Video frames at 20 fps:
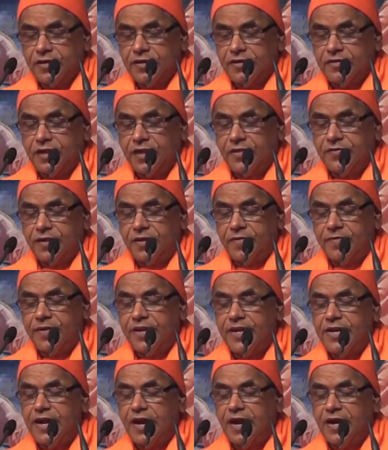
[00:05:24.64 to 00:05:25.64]
there were
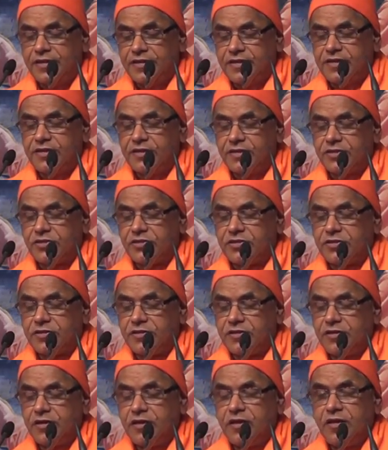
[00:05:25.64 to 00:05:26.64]
many
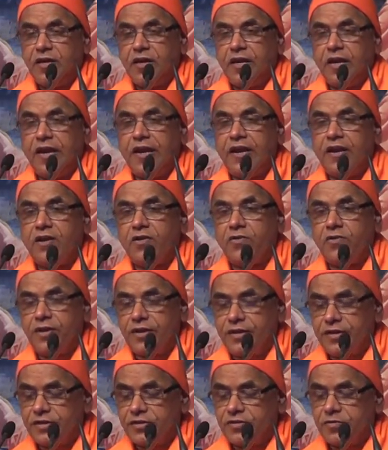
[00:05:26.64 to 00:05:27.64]
others,
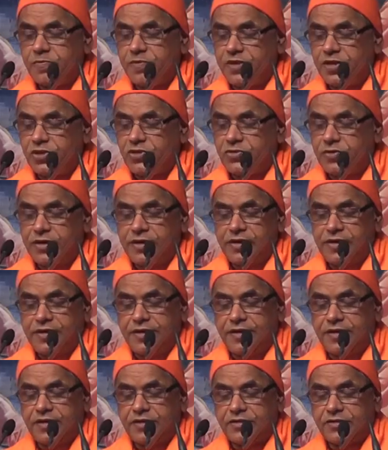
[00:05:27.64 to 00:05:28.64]
including spiritual
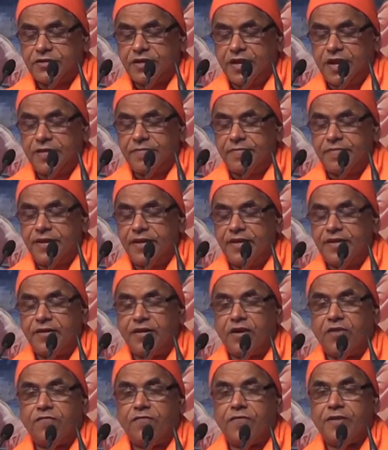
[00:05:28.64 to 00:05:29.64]
leaders and men
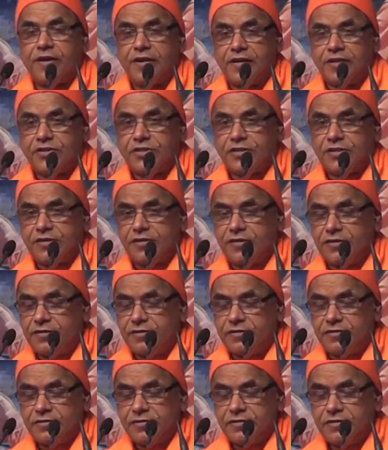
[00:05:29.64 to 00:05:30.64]
of religion,
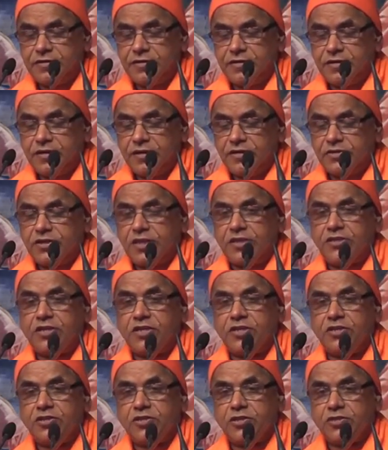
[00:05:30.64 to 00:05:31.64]
such
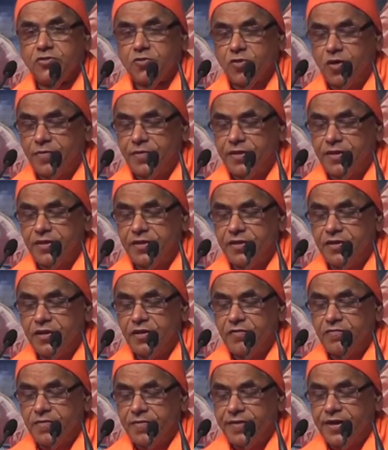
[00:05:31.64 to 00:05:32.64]
as Swami
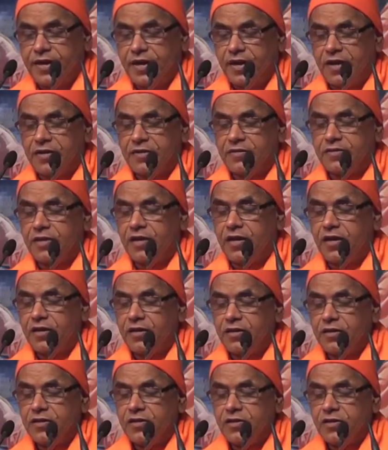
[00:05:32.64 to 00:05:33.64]

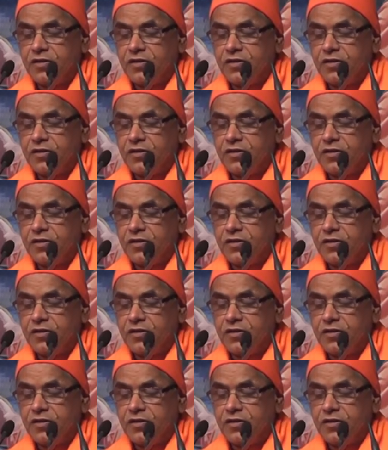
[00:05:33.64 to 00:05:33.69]
Vivekananda,